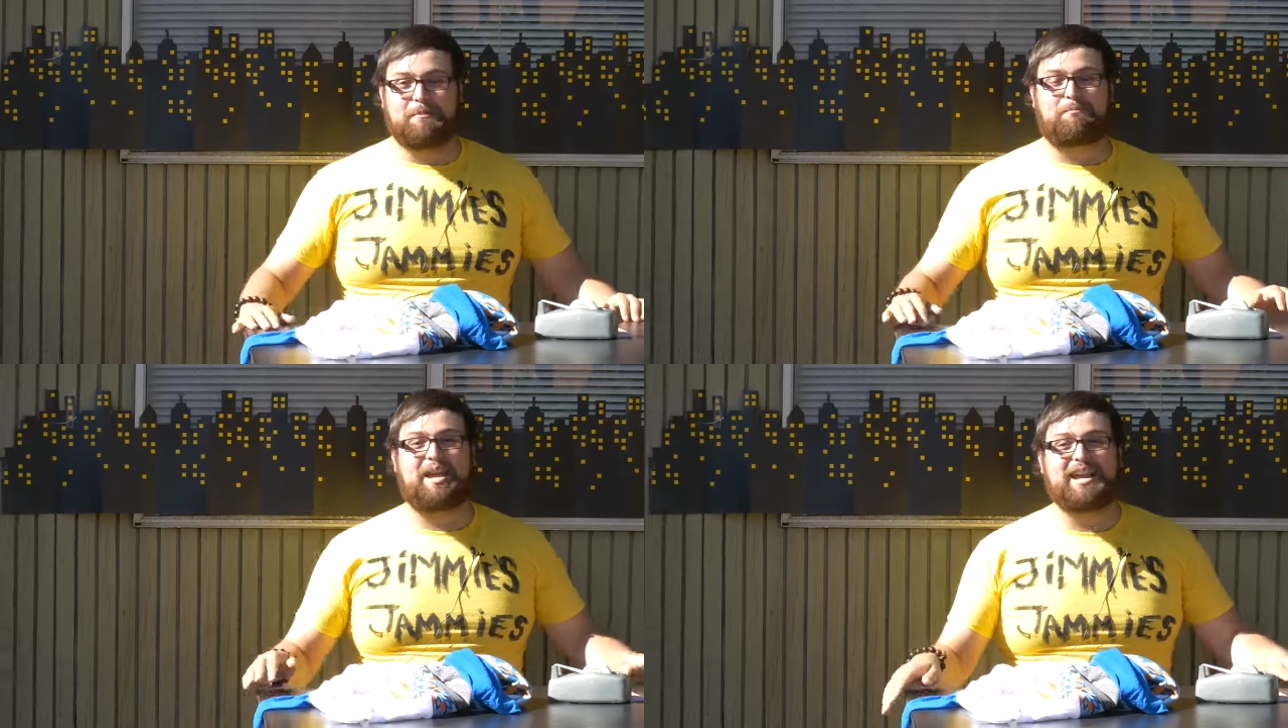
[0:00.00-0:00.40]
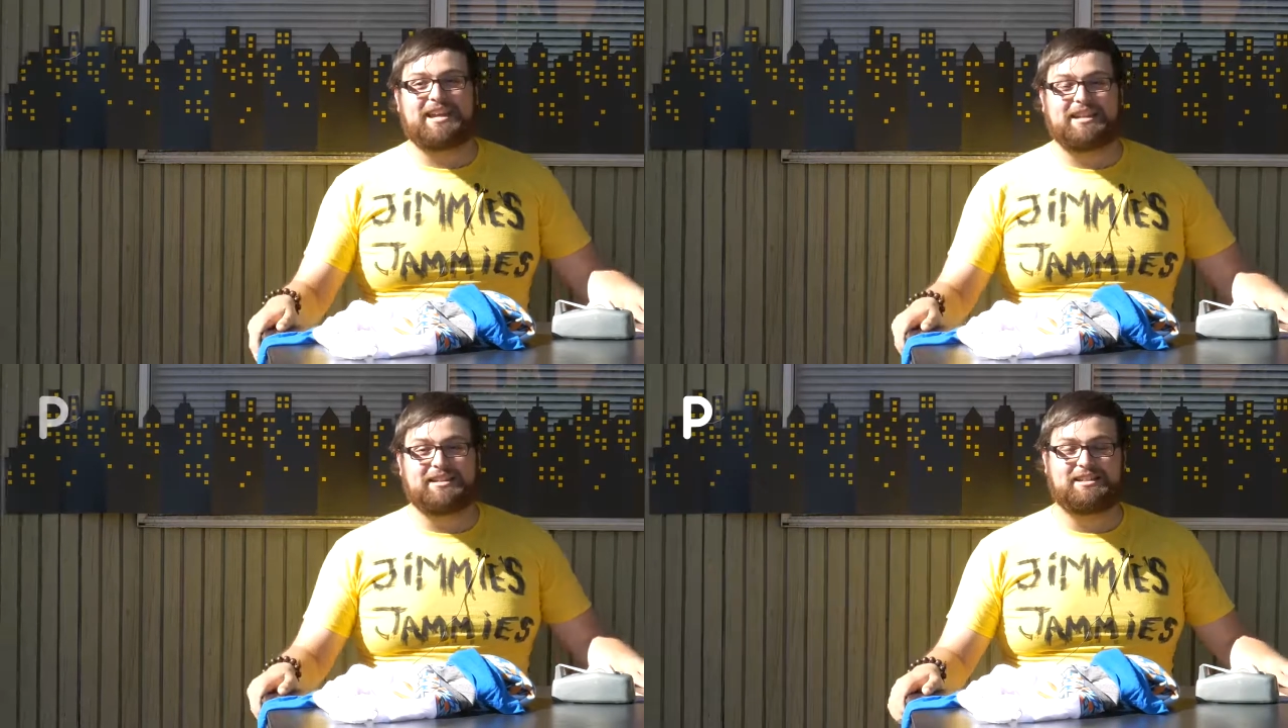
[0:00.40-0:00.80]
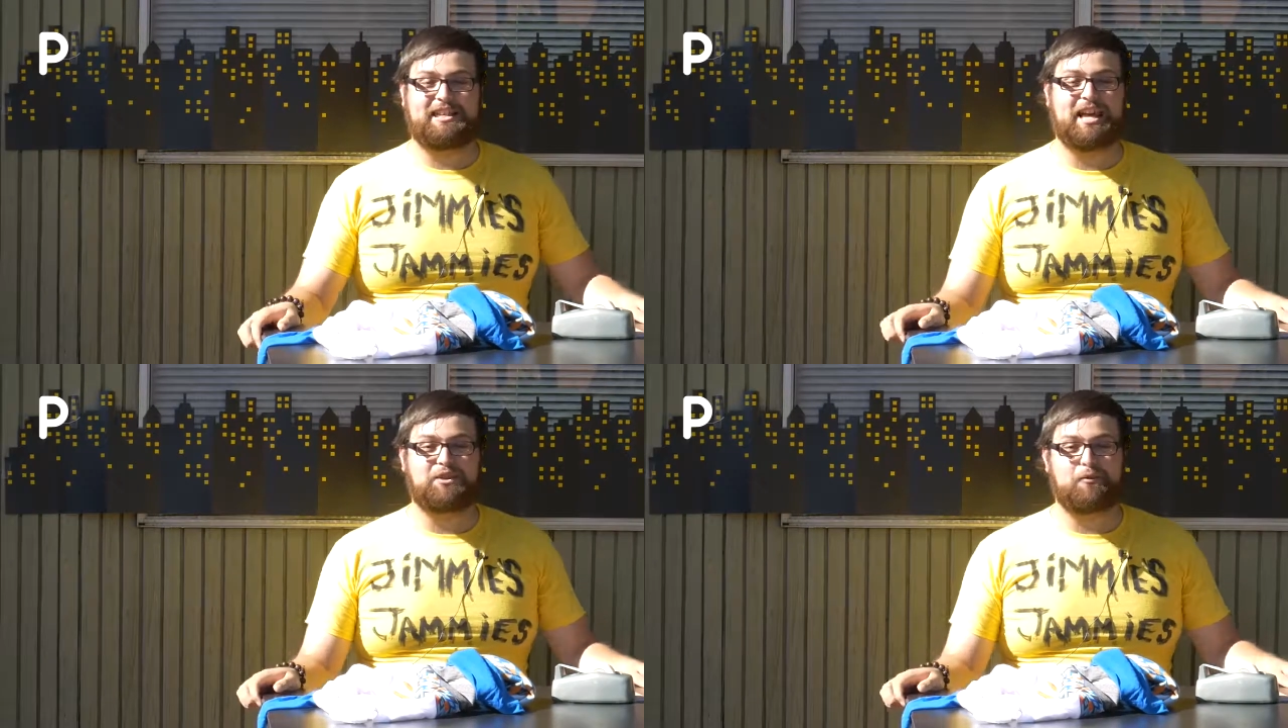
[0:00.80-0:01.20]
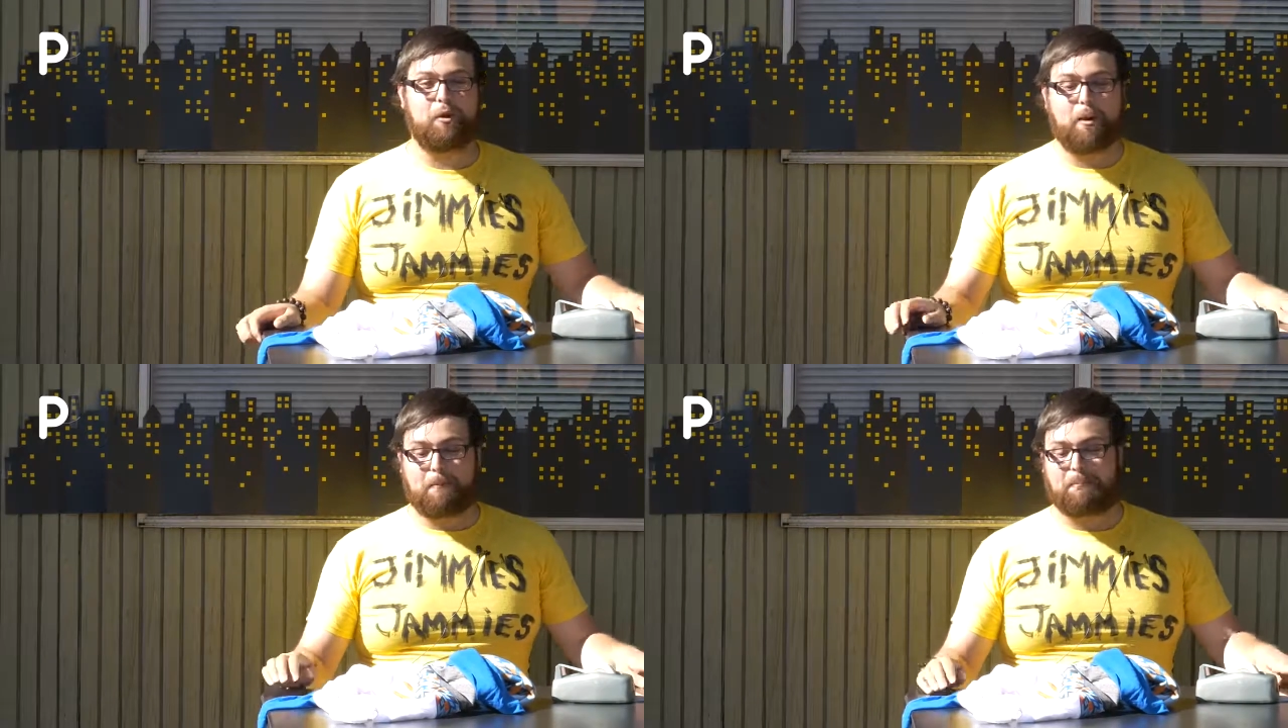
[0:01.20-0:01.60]
P stands
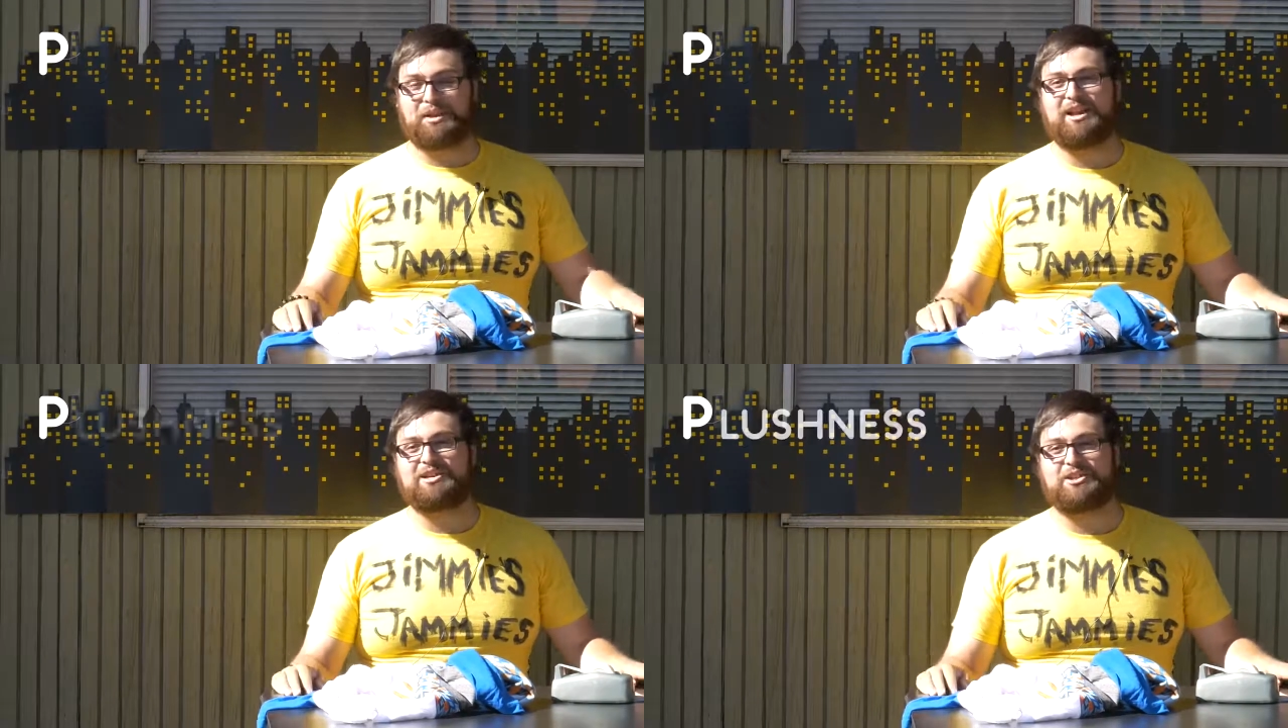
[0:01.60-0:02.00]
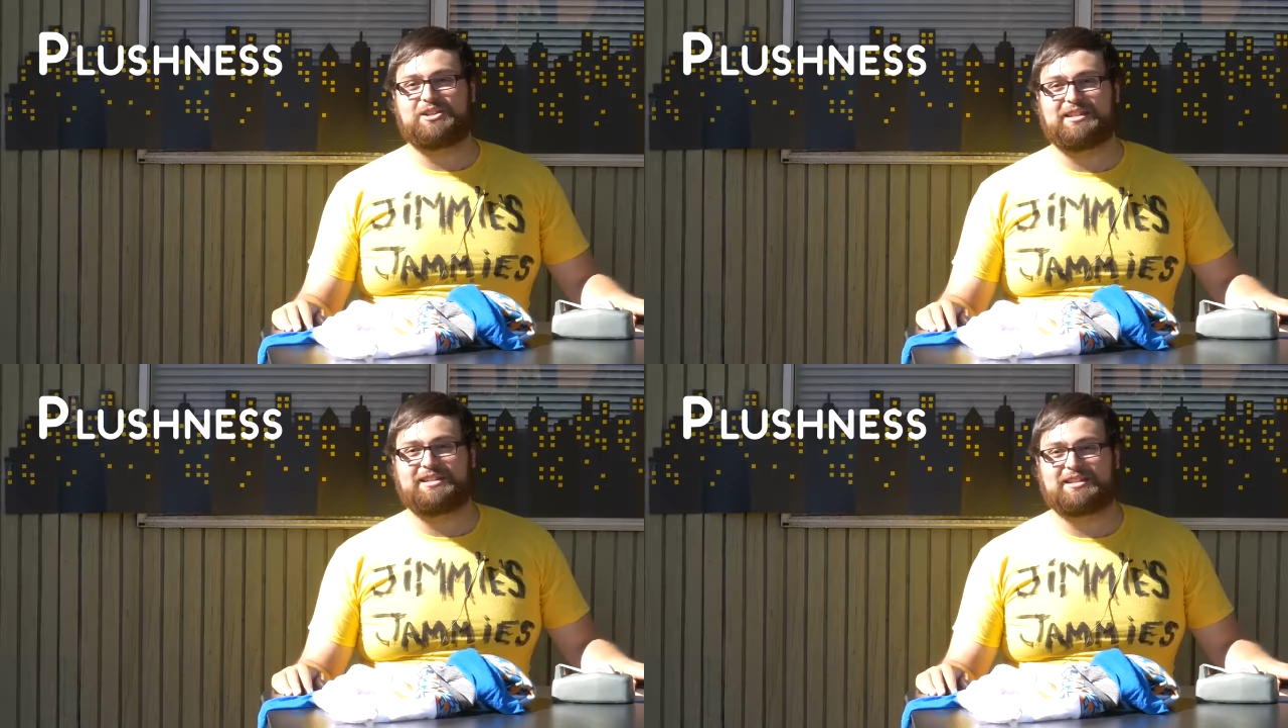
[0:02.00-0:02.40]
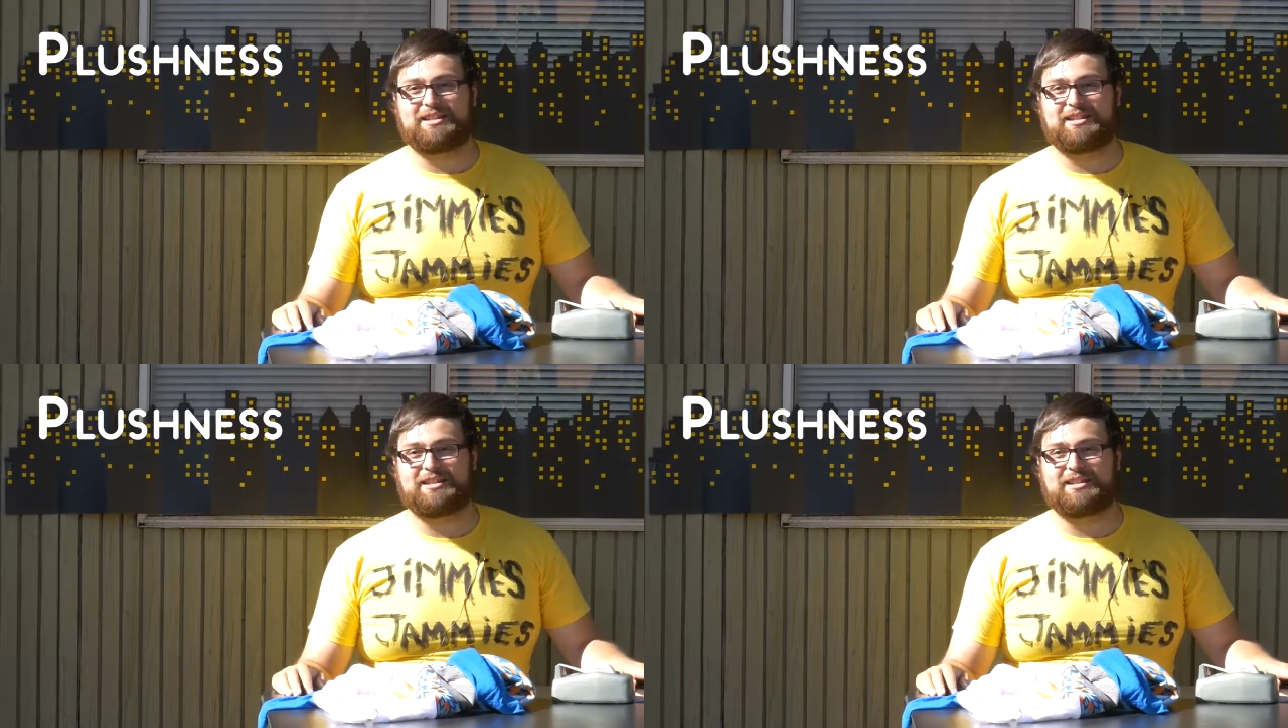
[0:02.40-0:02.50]
for plushness.